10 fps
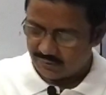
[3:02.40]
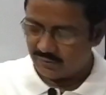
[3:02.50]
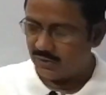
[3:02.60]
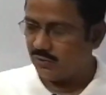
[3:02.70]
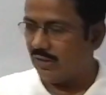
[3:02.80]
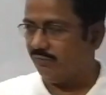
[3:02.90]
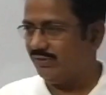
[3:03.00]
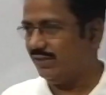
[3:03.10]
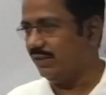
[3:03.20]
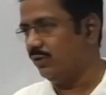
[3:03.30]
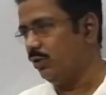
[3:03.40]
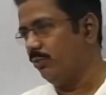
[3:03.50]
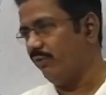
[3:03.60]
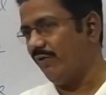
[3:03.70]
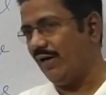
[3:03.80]
Then you have the
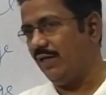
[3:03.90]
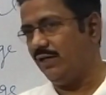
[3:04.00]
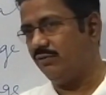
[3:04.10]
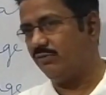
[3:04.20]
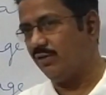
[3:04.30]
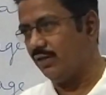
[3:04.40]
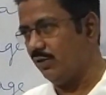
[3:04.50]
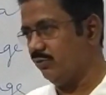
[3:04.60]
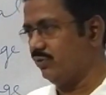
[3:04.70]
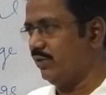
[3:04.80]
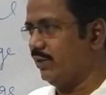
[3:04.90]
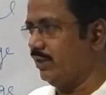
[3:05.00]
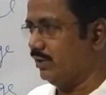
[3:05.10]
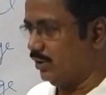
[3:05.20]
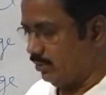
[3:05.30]
group of islands around
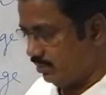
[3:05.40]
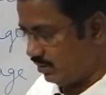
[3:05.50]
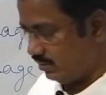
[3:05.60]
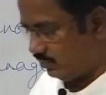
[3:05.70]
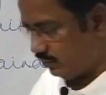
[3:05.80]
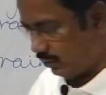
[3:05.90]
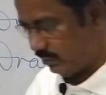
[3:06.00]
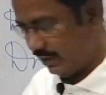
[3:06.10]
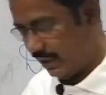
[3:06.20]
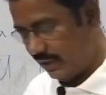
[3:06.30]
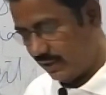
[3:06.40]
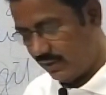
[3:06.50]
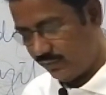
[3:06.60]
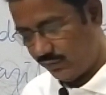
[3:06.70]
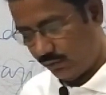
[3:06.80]
300 kilometers from the
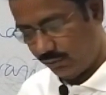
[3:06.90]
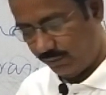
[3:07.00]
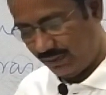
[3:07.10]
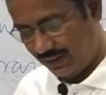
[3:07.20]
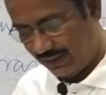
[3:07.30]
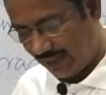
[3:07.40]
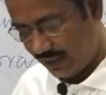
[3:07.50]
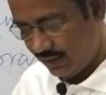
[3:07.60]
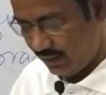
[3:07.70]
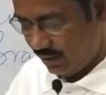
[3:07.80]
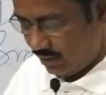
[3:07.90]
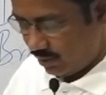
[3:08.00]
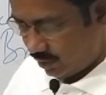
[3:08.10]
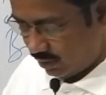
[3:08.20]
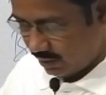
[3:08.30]
island, from the mainland.
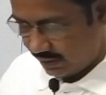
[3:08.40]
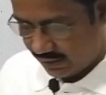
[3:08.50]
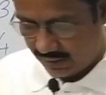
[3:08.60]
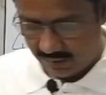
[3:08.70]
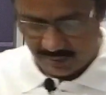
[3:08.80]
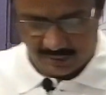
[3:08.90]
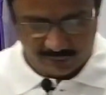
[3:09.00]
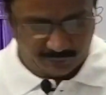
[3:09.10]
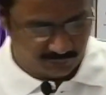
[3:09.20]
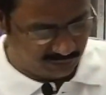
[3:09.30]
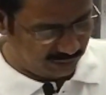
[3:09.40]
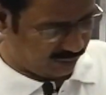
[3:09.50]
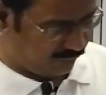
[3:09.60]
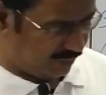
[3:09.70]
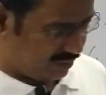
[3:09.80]
All the
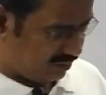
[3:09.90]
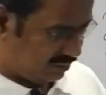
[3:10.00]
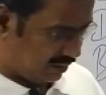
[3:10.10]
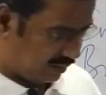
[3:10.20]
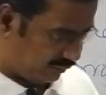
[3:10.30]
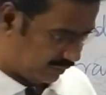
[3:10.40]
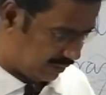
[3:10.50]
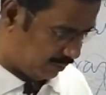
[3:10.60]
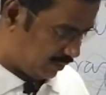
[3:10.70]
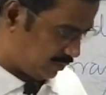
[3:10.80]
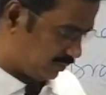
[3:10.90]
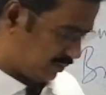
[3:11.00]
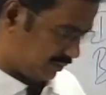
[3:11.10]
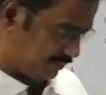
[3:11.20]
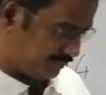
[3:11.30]
physical features are available out
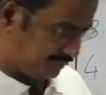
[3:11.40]
there.